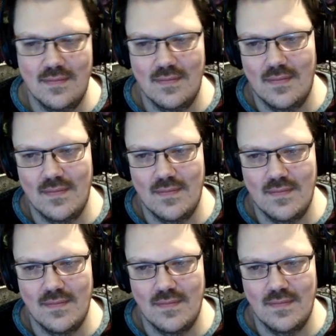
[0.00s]

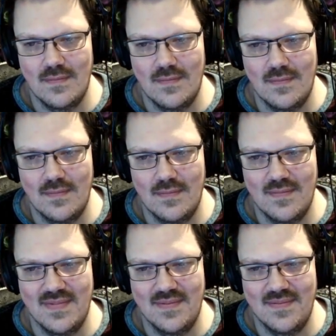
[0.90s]

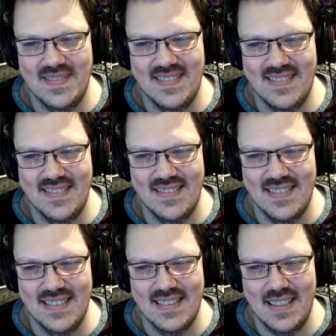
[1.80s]

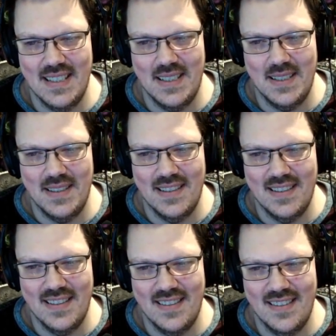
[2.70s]

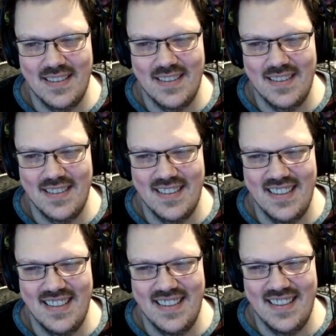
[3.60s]

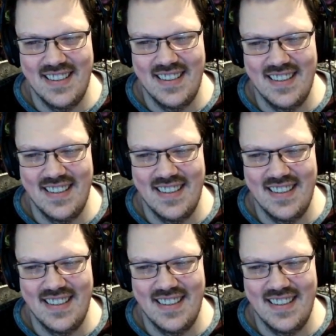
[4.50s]
The person shown says nothing.